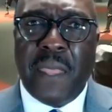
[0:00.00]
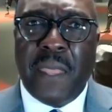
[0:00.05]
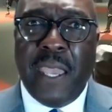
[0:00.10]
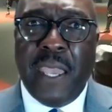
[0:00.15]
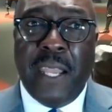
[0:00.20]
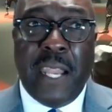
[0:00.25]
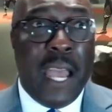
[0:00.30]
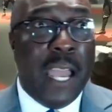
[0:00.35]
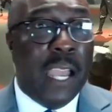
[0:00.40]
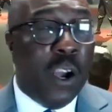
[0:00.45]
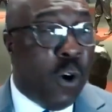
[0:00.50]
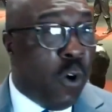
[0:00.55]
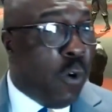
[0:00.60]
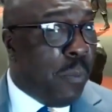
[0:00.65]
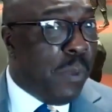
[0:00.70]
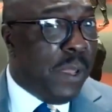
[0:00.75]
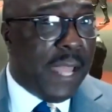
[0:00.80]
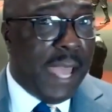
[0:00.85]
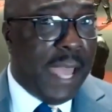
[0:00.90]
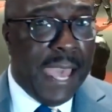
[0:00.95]
And I
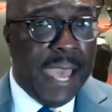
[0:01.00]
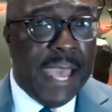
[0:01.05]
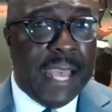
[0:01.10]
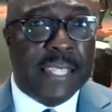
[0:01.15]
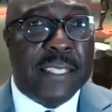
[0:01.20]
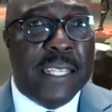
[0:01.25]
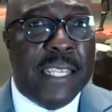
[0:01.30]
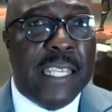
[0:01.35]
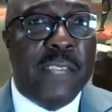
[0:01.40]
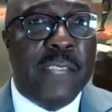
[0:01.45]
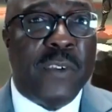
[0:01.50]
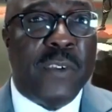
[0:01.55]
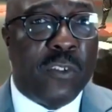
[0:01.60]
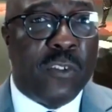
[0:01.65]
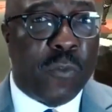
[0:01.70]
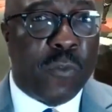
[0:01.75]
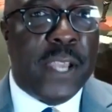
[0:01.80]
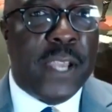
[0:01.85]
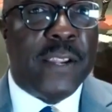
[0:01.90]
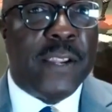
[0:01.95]
hope it adds even
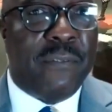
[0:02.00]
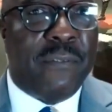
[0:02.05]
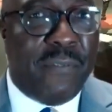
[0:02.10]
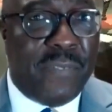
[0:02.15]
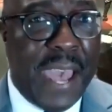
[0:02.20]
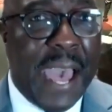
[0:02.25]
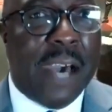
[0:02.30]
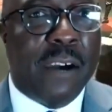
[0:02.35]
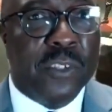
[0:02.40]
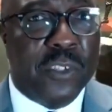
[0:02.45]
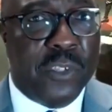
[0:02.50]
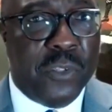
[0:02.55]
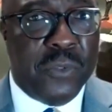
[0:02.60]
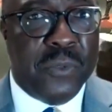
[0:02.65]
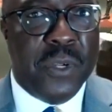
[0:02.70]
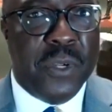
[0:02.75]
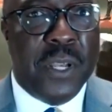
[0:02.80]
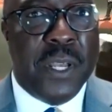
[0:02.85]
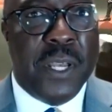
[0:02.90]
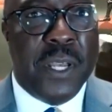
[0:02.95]
greater
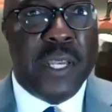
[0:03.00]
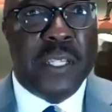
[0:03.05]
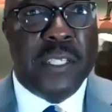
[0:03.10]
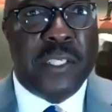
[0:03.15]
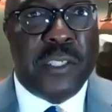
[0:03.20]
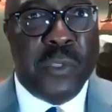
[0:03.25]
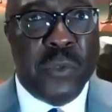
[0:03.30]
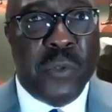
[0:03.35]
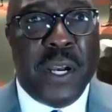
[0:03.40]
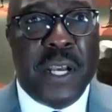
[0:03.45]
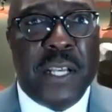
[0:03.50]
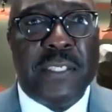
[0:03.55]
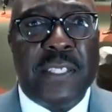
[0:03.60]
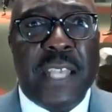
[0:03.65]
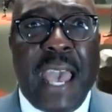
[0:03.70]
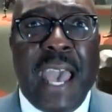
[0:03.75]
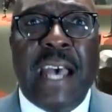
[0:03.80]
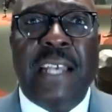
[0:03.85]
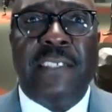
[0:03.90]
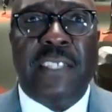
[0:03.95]
value to us
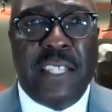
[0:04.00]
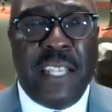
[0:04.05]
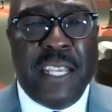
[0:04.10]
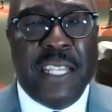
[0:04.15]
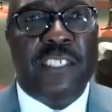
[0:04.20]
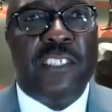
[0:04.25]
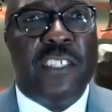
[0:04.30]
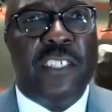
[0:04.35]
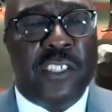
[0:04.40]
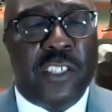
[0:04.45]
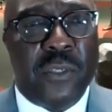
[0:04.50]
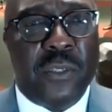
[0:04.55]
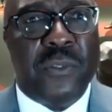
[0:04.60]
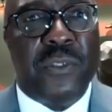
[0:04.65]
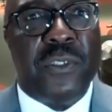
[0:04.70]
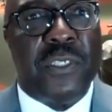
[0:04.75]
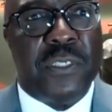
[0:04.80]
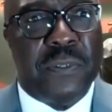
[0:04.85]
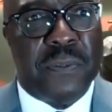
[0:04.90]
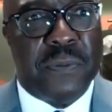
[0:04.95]
as an
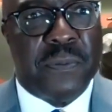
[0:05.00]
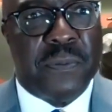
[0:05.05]
institution.